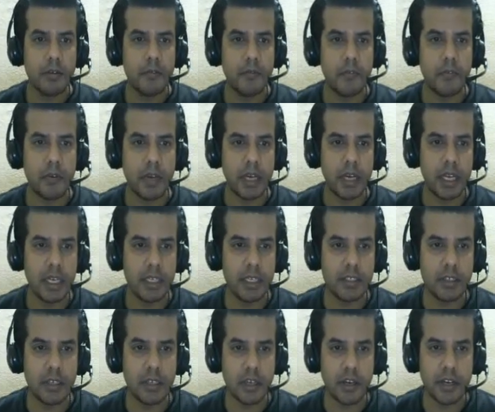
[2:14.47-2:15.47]
Fine.
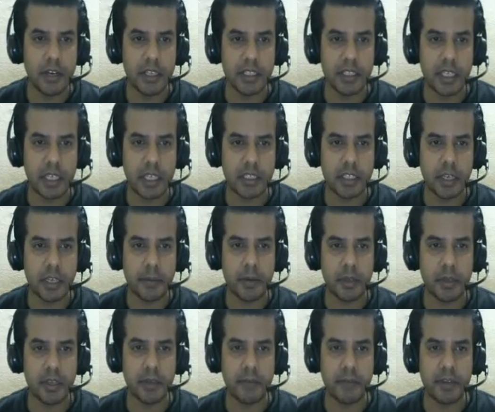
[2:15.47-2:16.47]
So now it is asking me
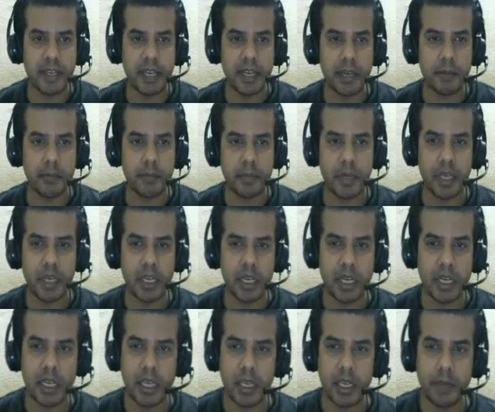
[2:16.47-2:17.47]
to give a campaign
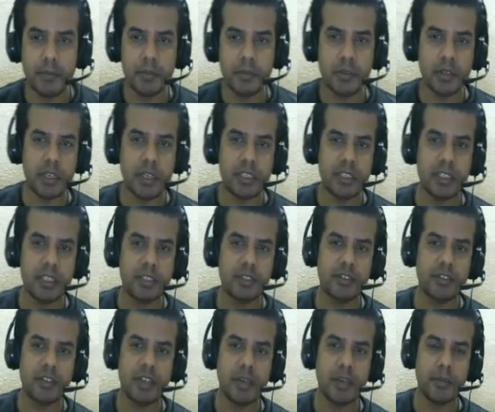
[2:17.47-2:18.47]
name. So I'll
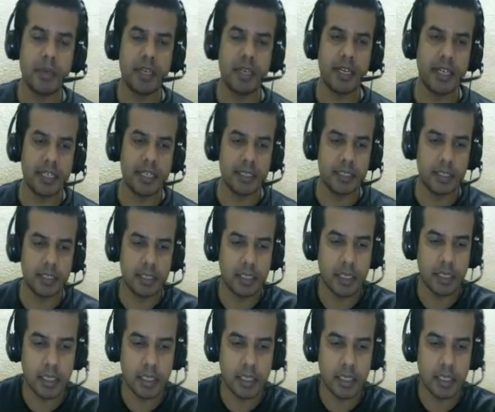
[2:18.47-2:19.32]
just name it as